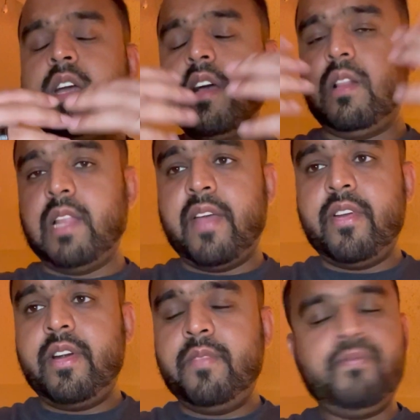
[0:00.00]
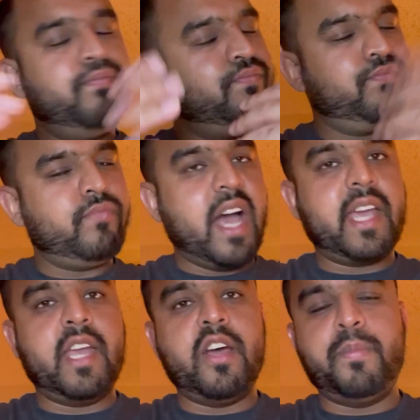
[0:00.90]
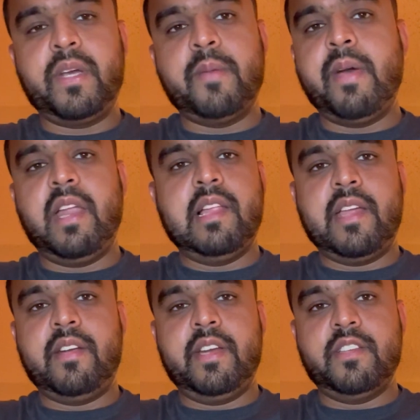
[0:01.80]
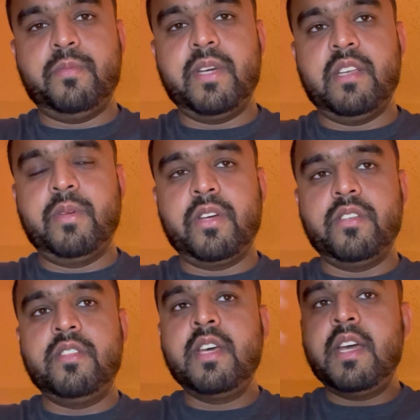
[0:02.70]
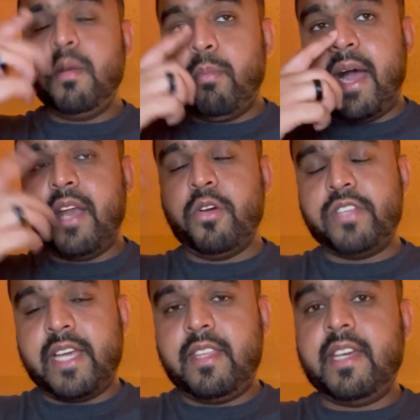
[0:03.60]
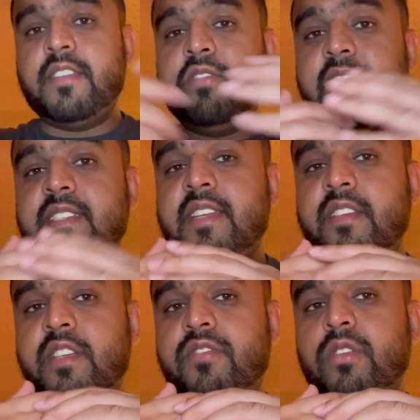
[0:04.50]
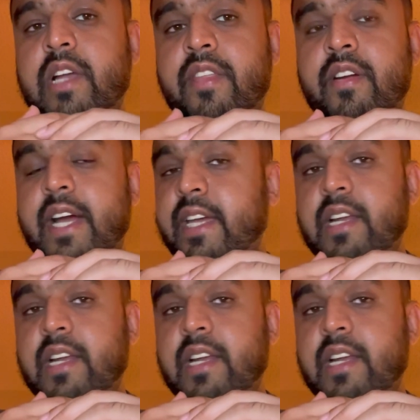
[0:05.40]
Leather, I cannot pick up any leather in a space, because my nose, I think, it's very sensitive to leather. I can